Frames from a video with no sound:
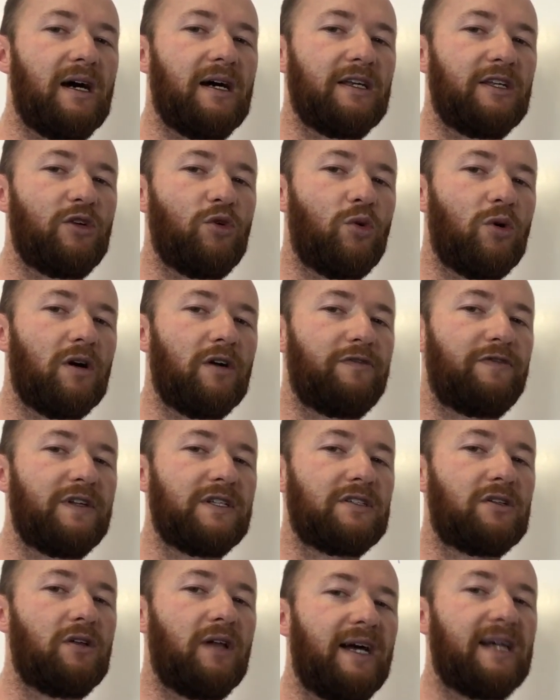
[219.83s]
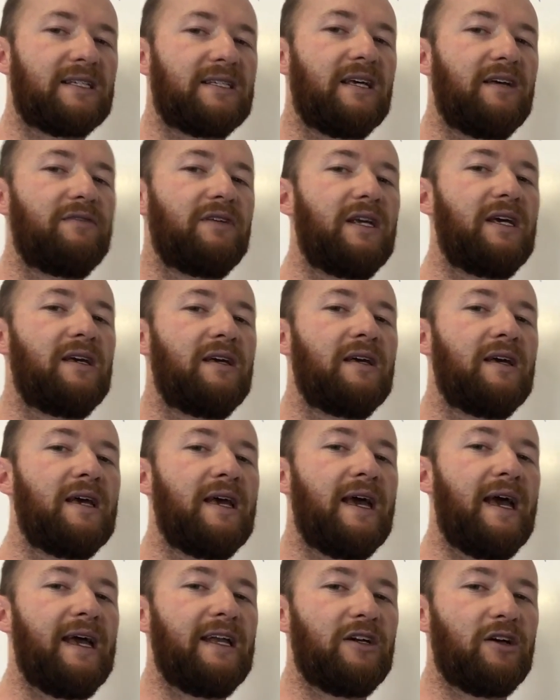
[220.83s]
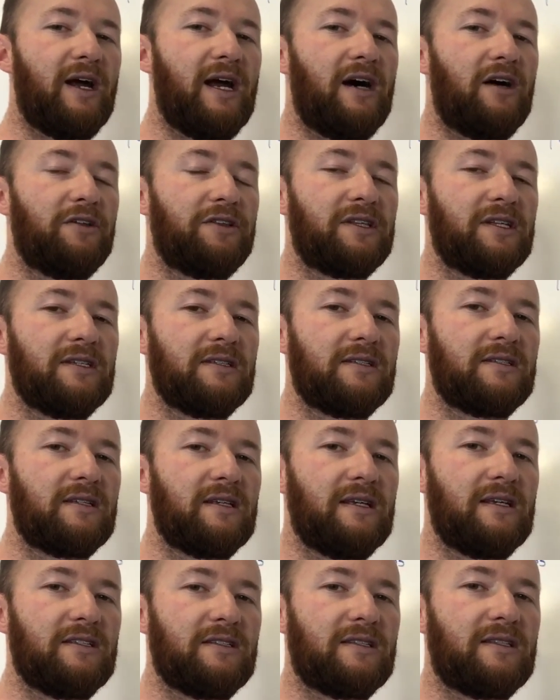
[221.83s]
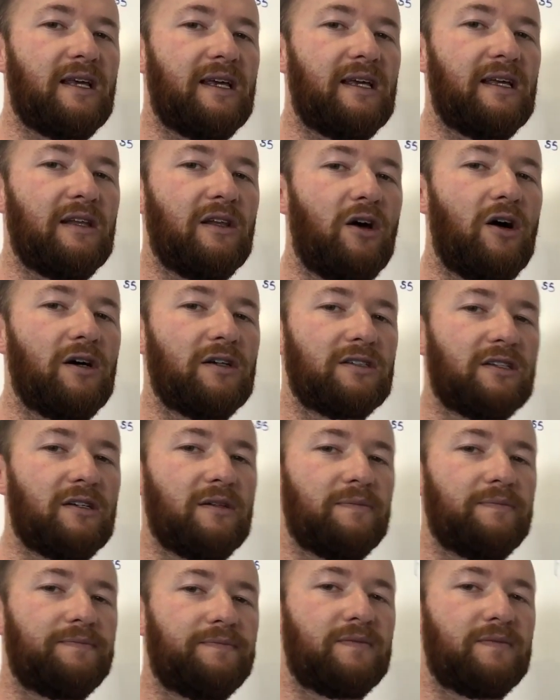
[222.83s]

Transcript: your physical activity and your health is thinking long term.